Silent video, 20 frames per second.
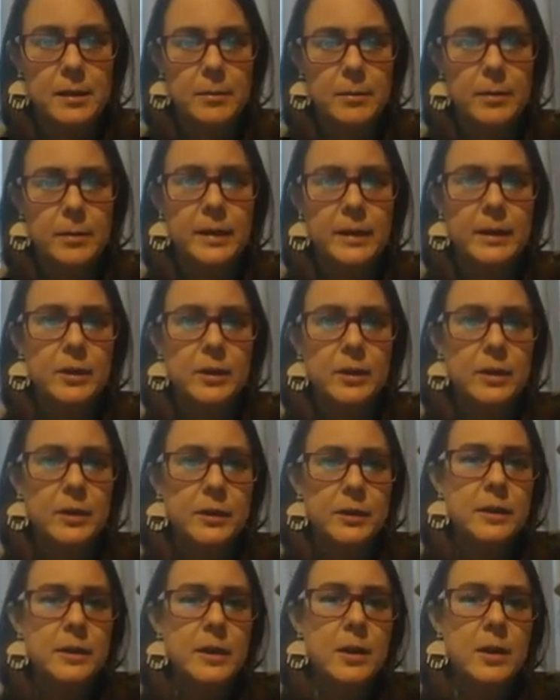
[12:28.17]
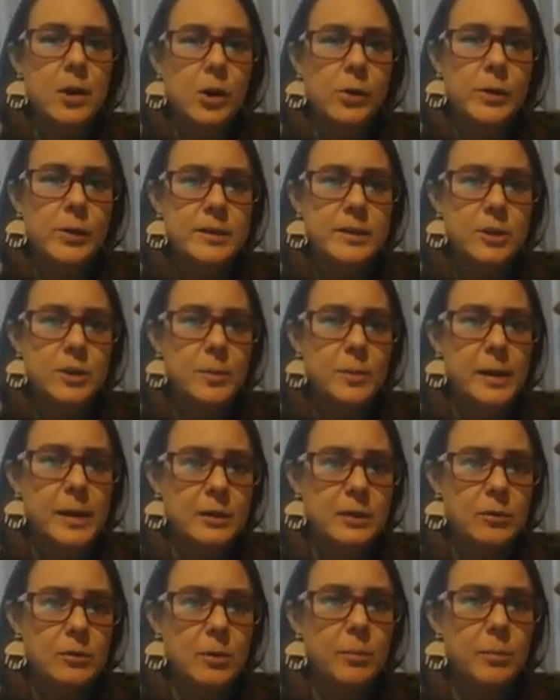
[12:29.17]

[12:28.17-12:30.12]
Again, you can always go back to a